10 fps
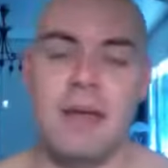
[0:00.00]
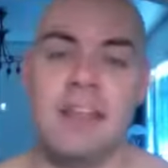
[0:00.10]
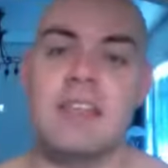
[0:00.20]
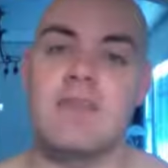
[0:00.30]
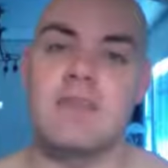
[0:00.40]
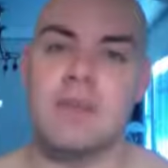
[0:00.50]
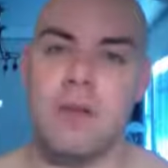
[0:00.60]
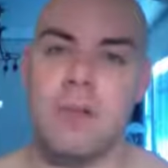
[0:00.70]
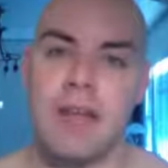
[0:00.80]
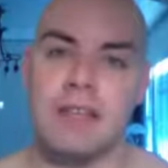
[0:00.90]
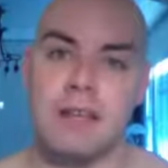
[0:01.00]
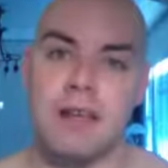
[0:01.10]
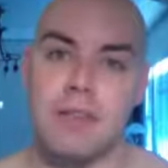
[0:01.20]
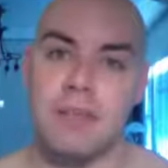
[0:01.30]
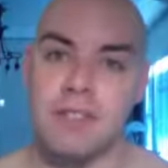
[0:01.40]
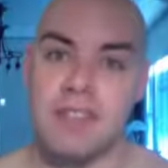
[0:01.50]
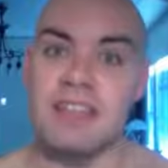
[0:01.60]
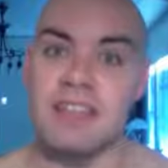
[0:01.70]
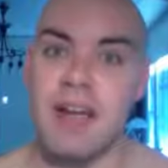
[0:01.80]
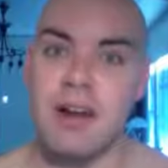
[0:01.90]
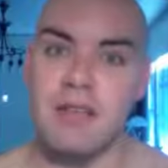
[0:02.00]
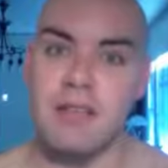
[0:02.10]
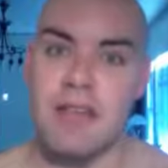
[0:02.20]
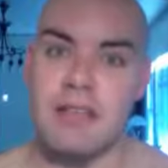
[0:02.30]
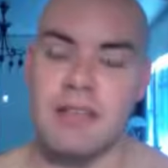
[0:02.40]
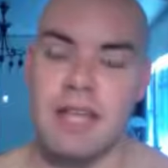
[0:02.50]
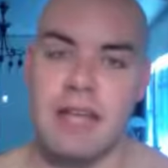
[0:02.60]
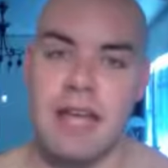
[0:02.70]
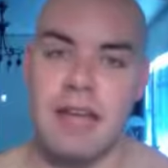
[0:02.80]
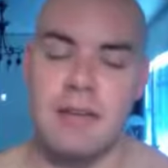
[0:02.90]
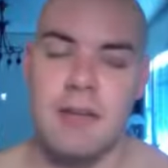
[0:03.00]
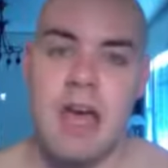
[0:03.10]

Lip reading: as if the skull mask encompassed the entire face and head.